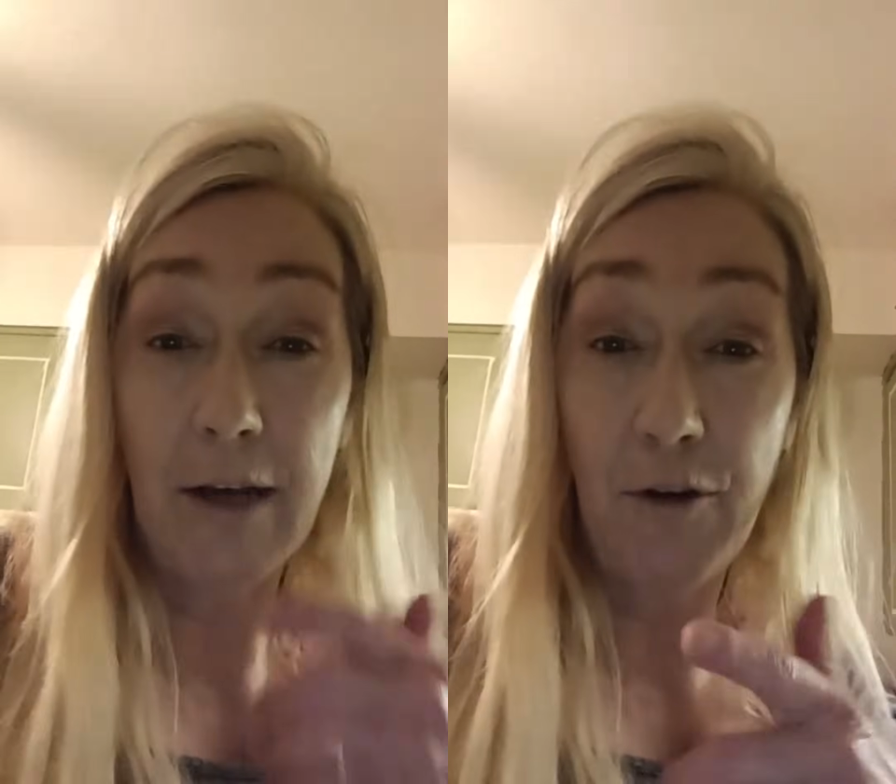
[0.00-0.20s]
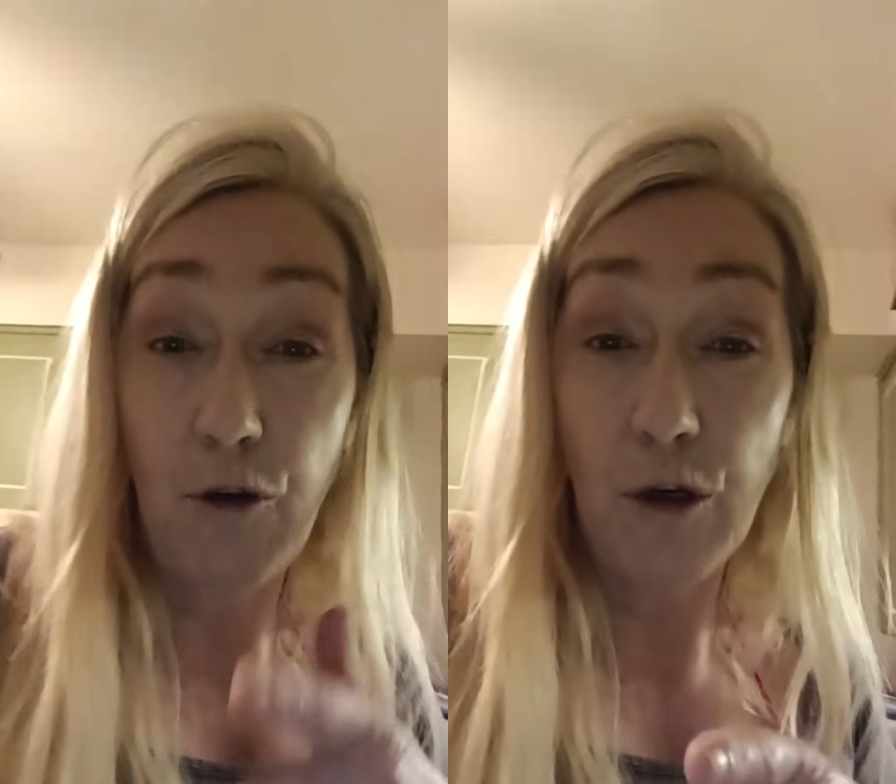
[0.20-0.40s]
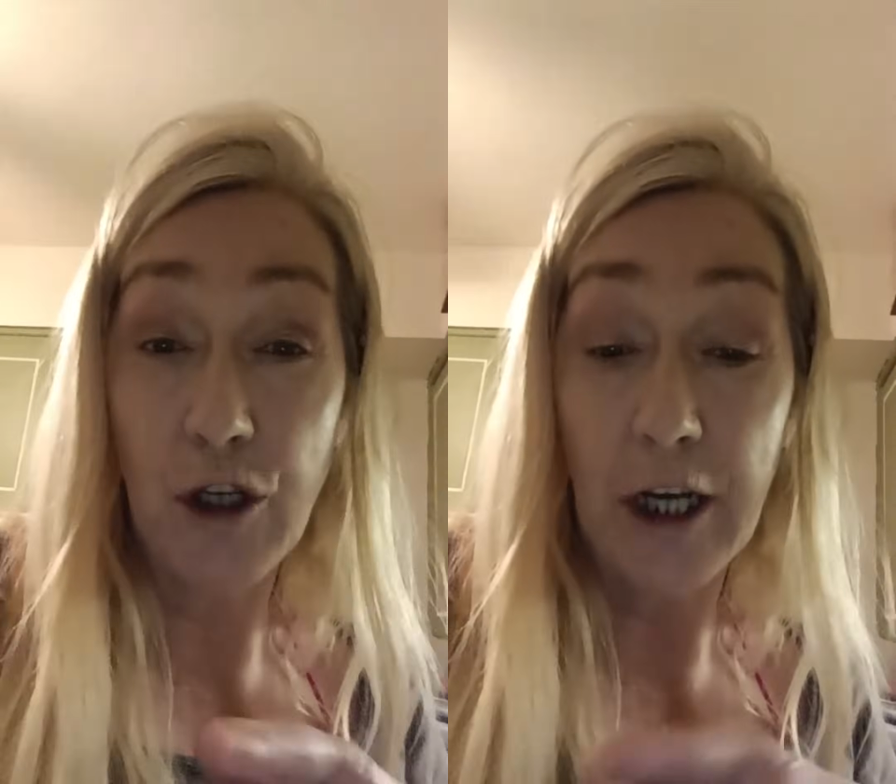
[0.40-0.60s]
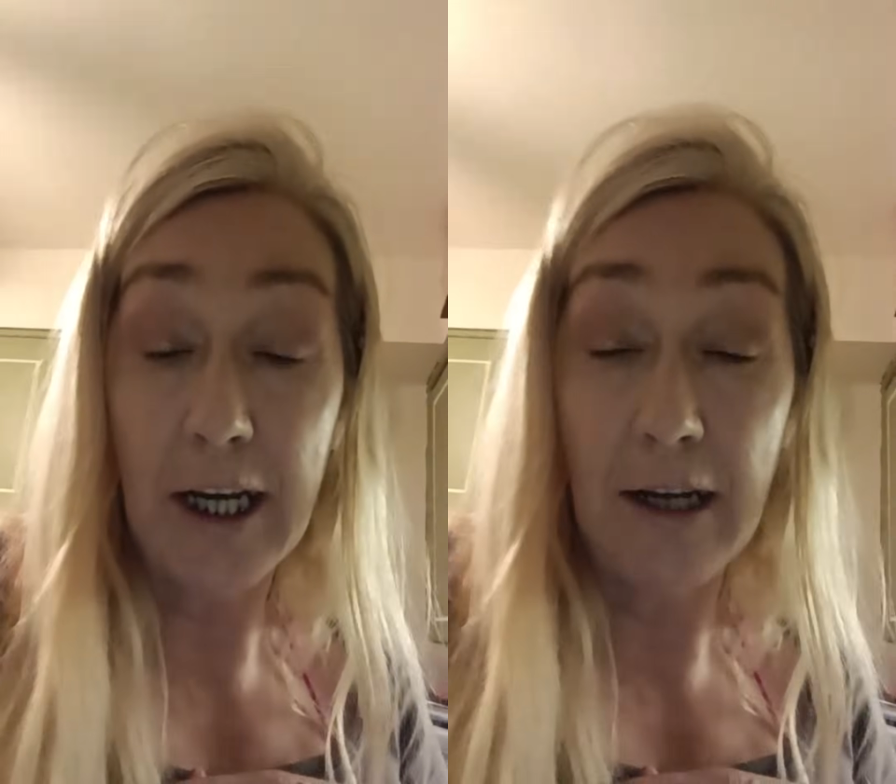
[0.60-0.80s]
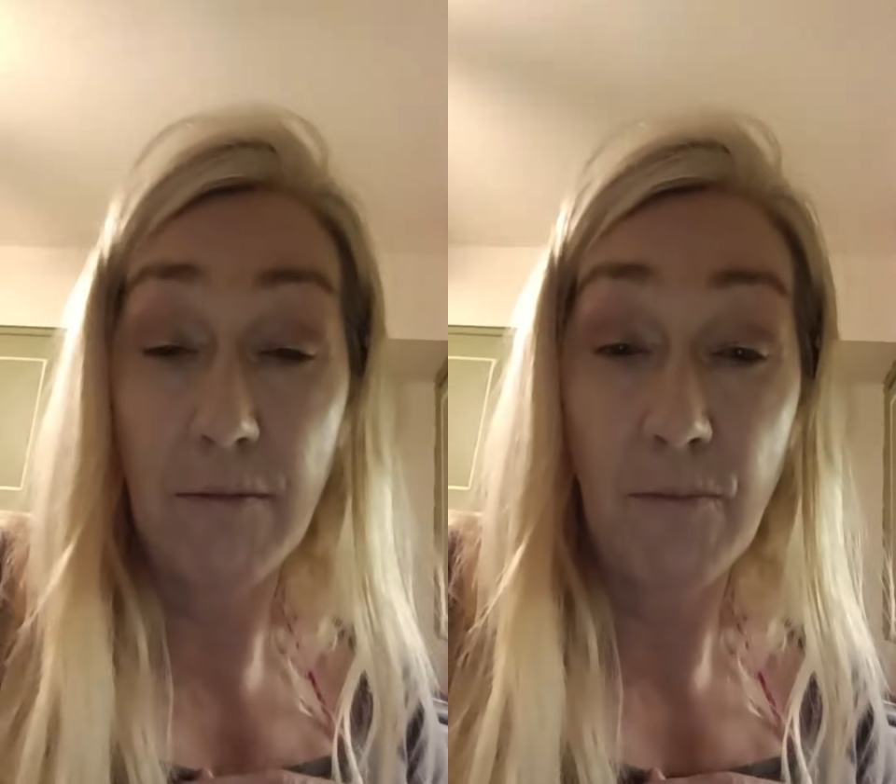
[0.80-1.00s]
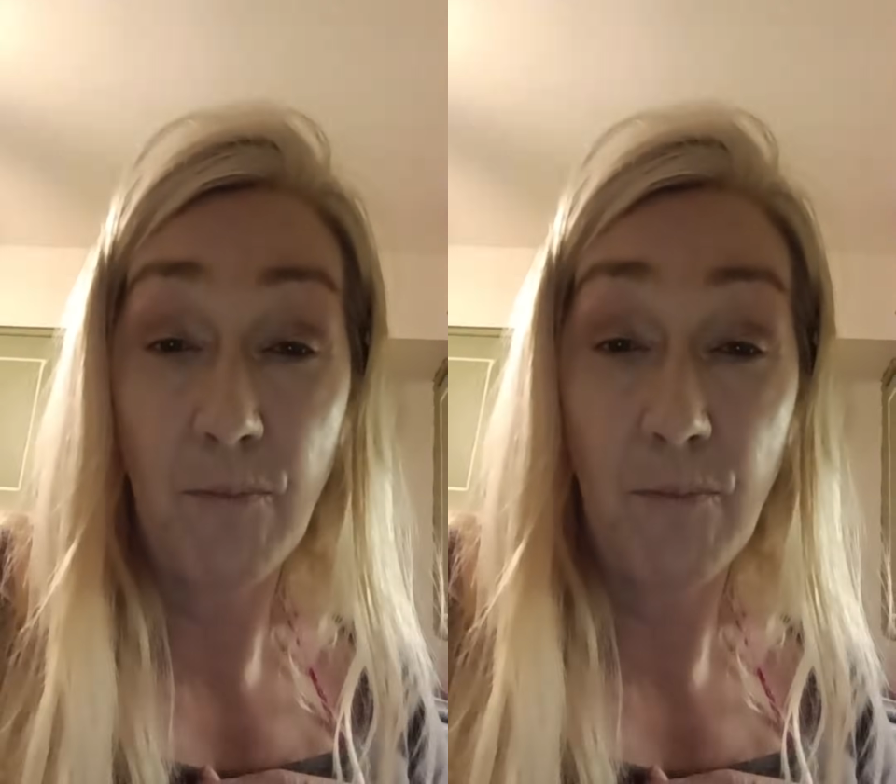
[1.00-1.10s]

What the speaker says: you're doing chicken,